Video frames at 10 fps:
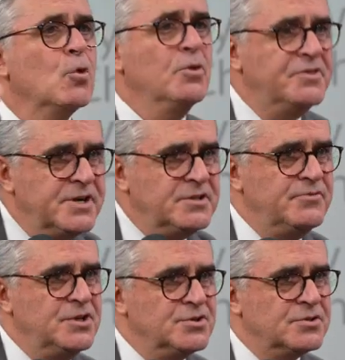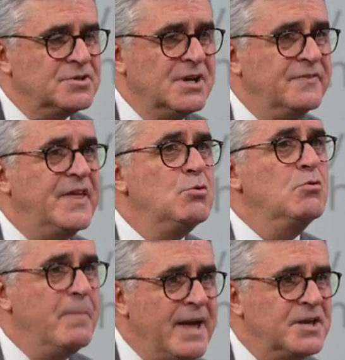on their divisions. They
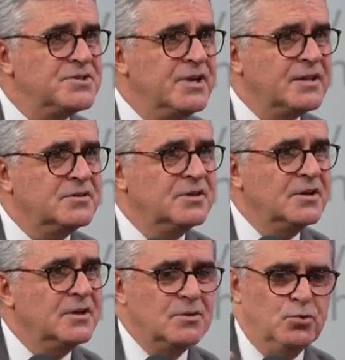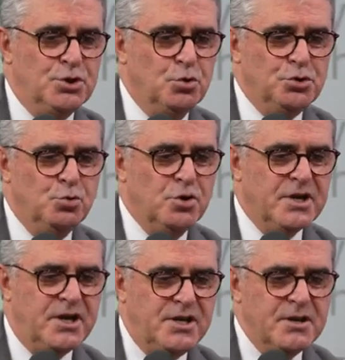will manage that. We don't
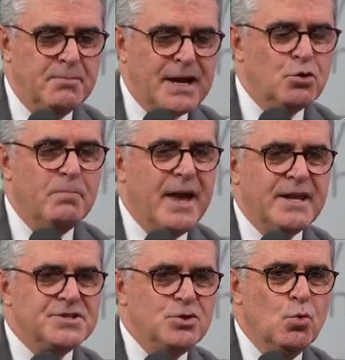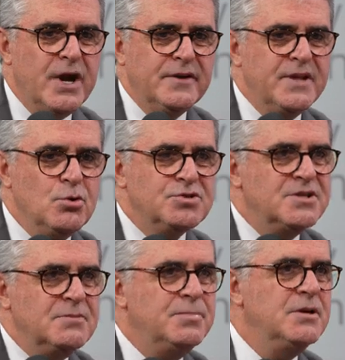work here micromanaging where they will
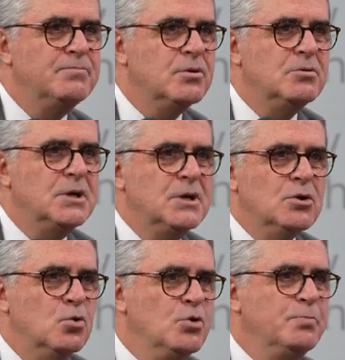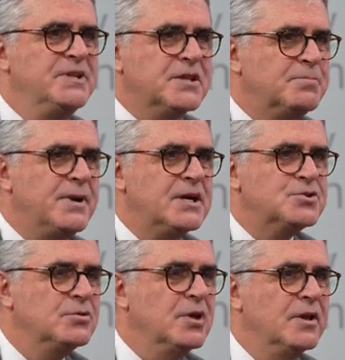send people, who will be that
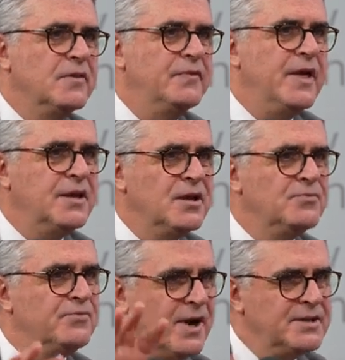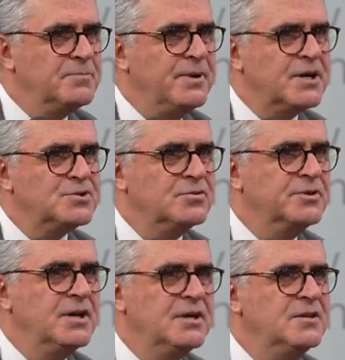person. They can find the
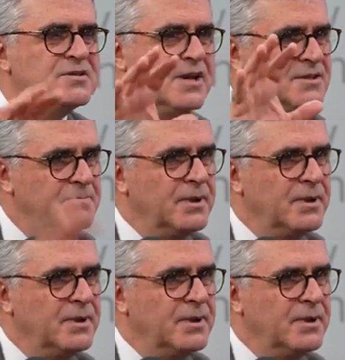person, they can decide the